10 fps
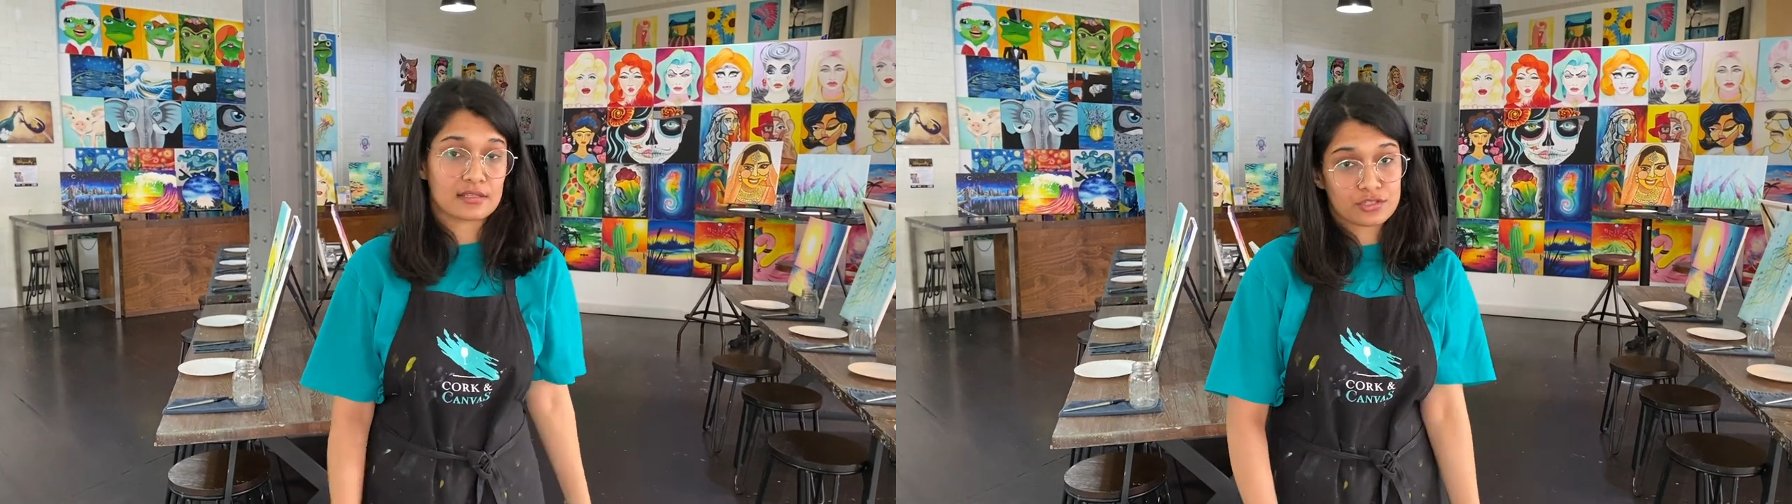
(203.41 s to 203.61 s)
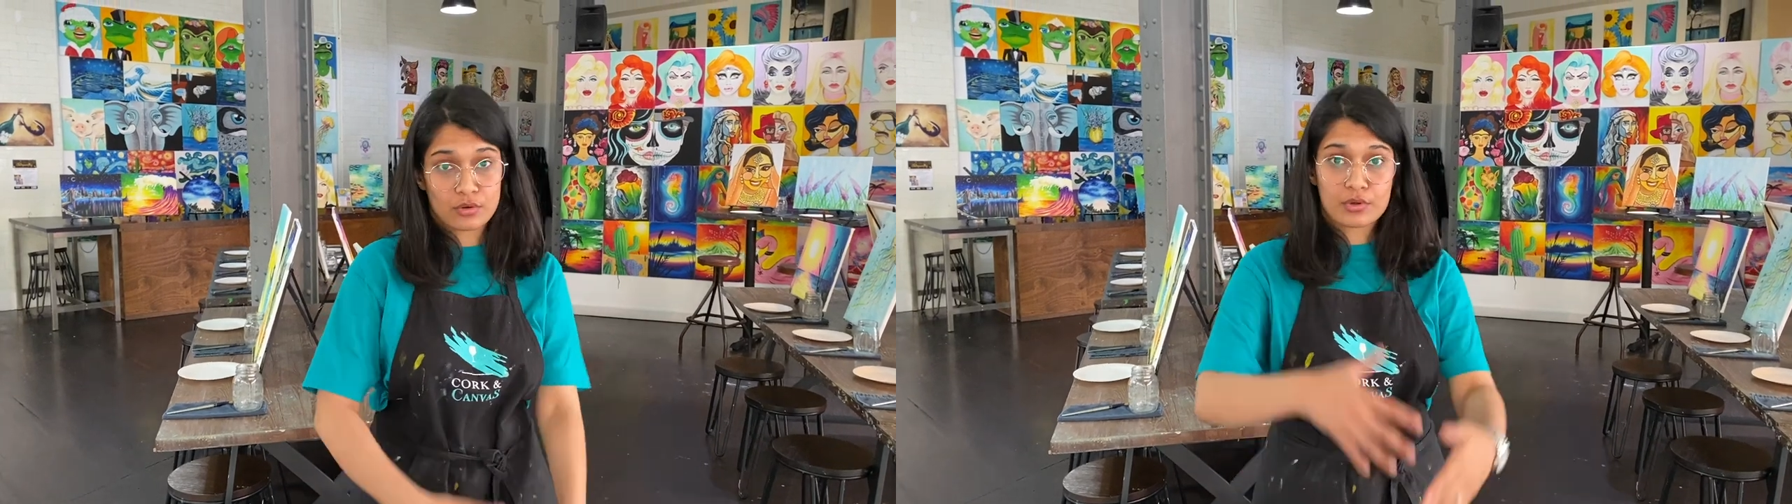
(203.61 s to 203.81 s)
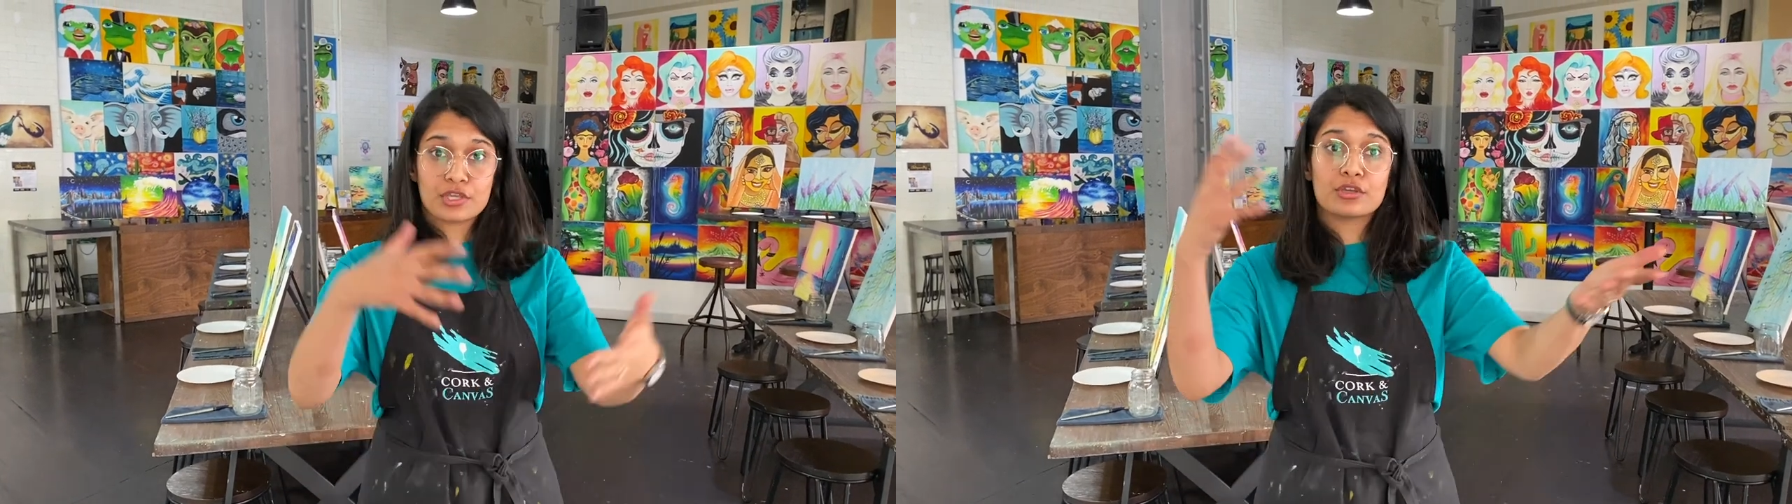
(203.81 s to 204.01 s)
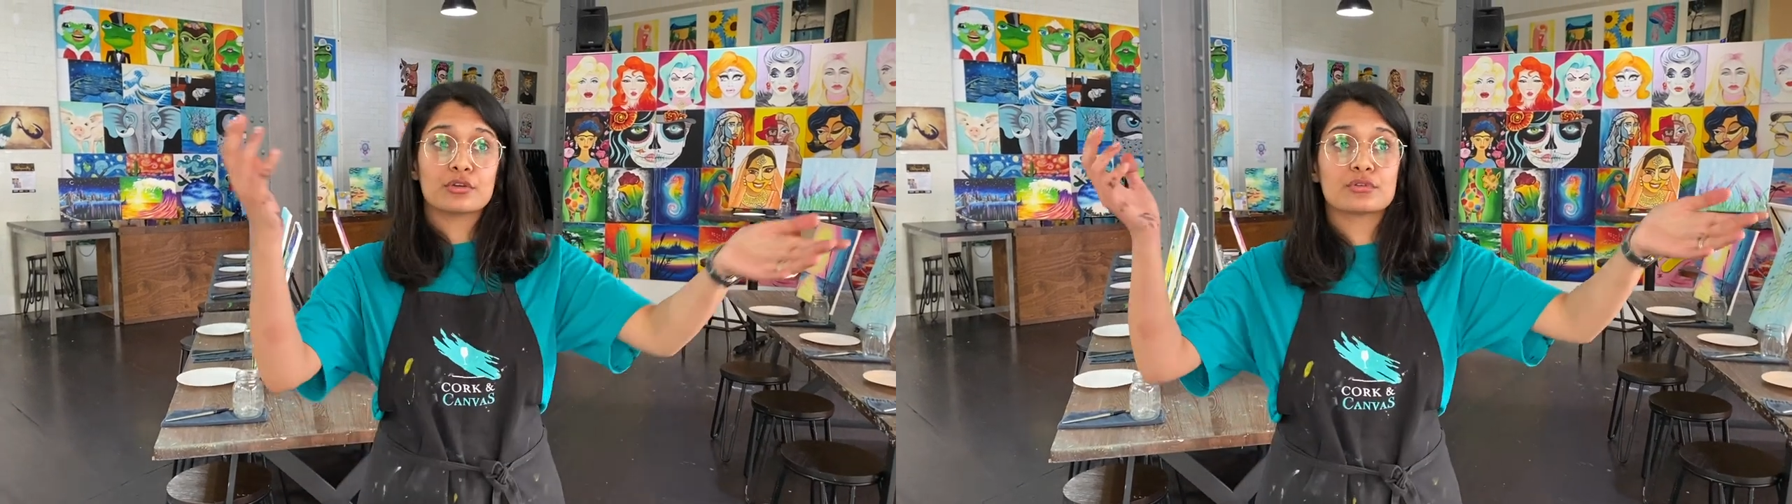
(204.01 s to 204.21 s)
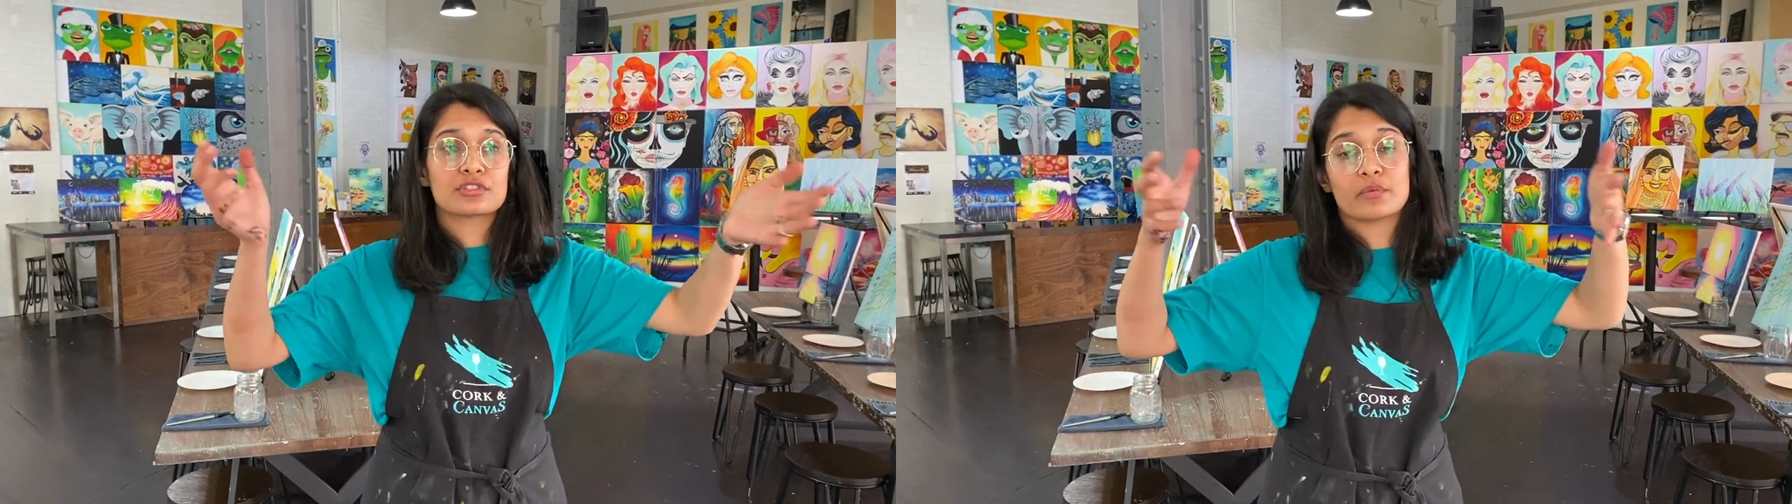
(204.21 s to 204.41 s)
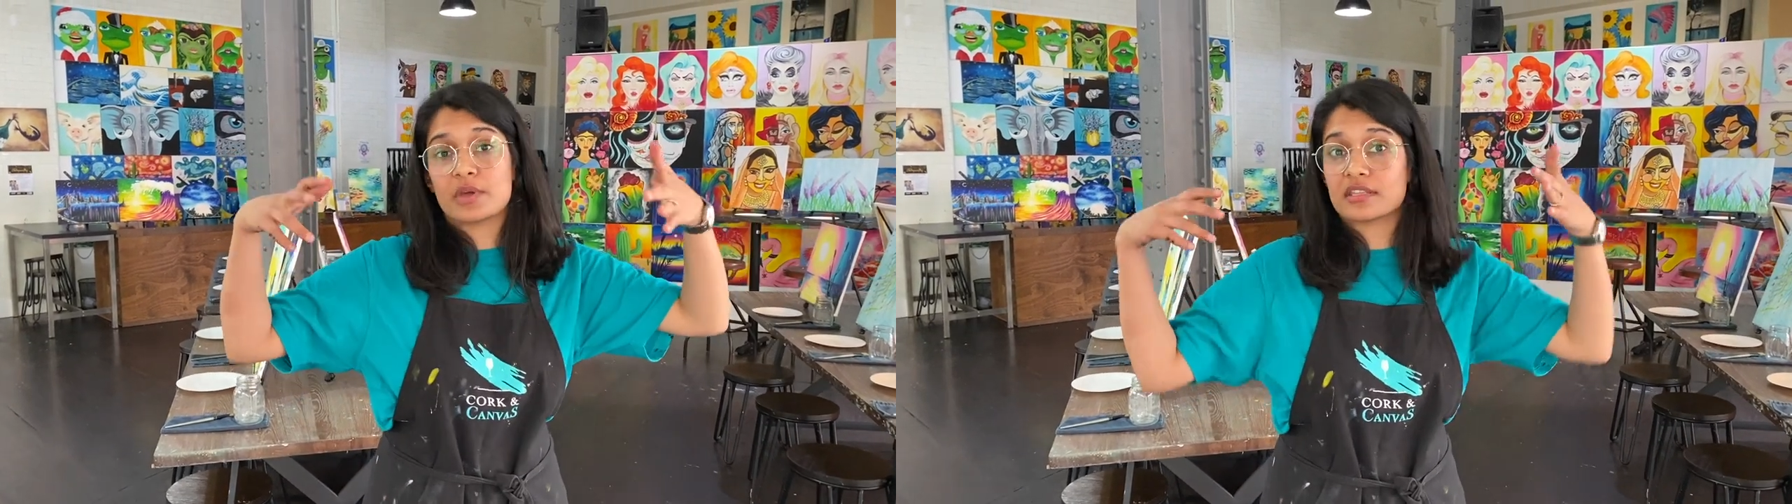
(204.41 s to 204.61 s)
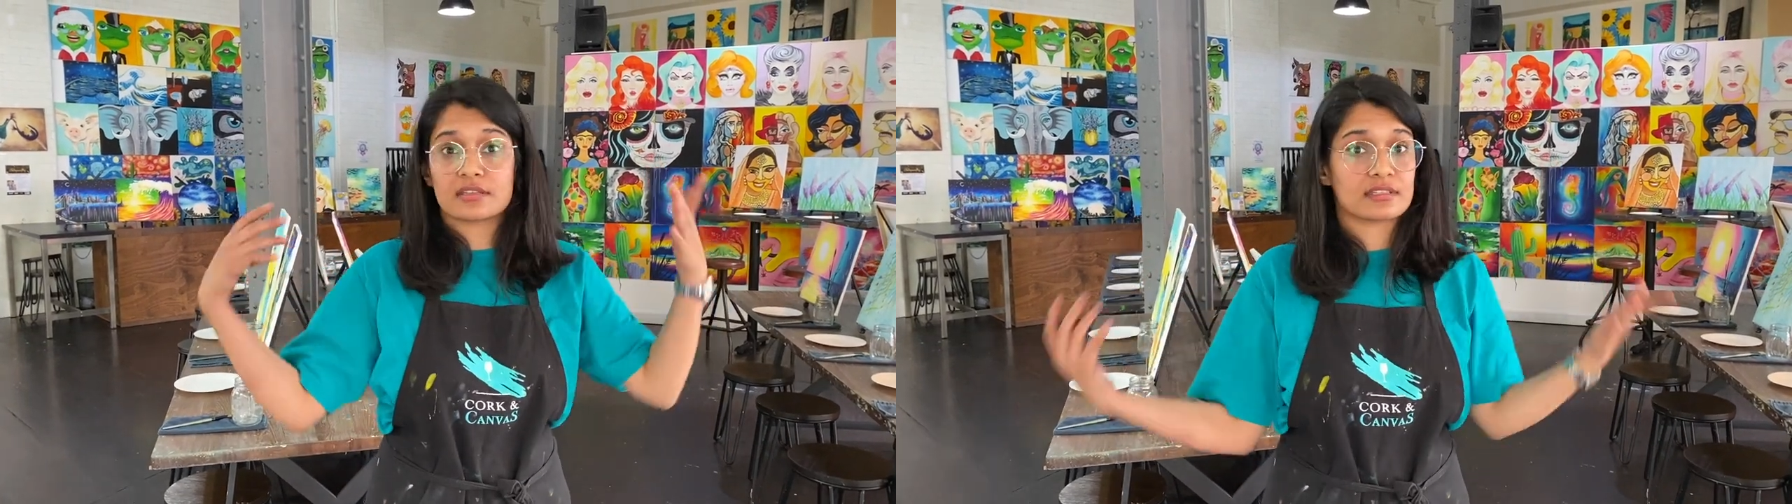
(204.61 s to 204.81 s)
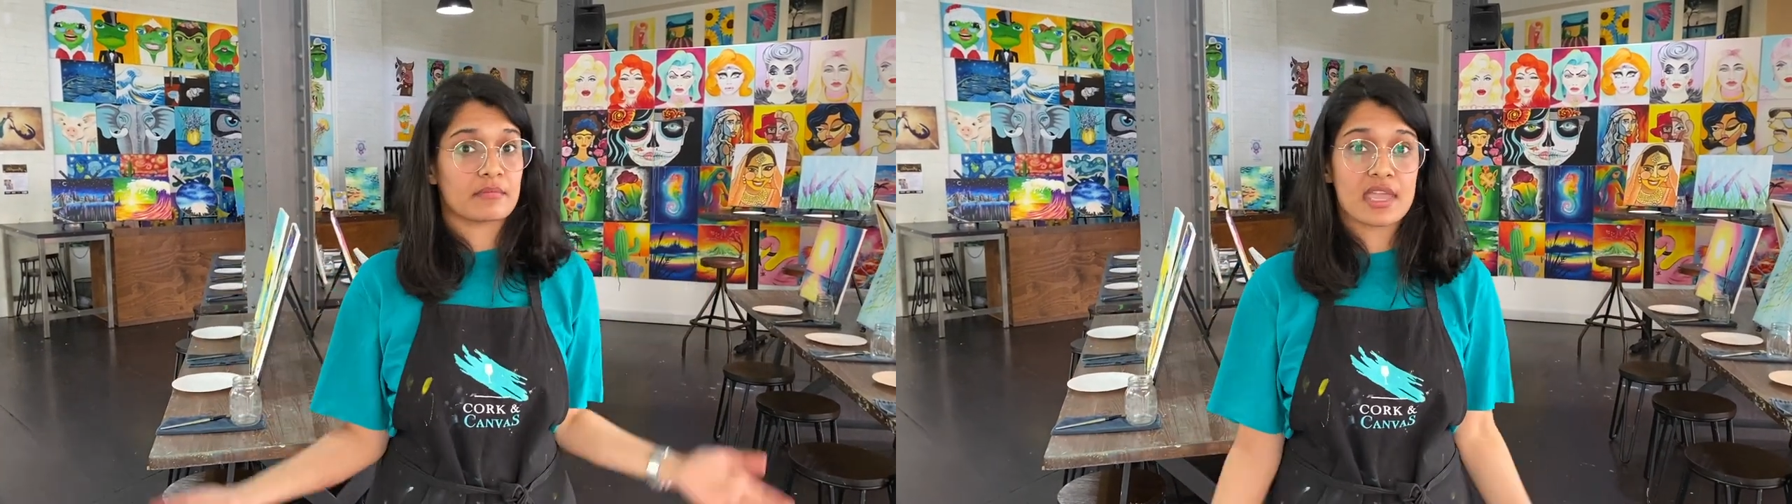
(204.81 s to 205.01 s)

It's so huge, the weather is